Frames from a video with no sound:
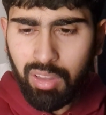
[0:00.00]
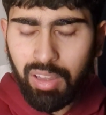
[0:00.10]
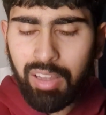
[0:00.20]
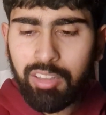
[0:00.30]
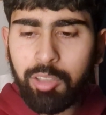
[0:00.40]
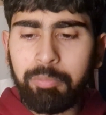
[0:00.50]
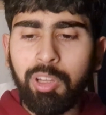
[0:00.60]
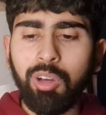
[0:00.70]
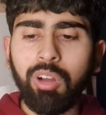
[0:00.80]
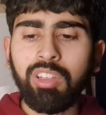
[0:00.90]
And
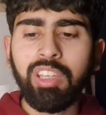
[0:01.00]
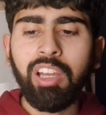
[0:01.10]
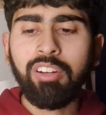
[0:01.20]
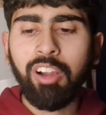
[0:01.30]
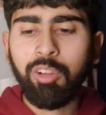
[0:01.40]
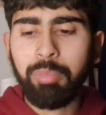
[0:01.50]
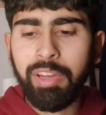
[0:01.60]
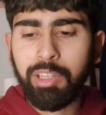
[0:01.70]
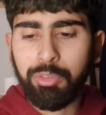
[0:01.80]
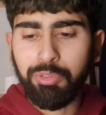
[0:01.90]
on KL Rahul
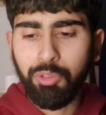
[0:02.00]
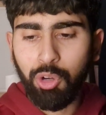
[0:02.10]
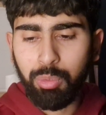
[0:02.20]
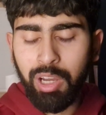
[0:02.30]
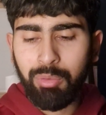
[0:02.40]
batting at 4, where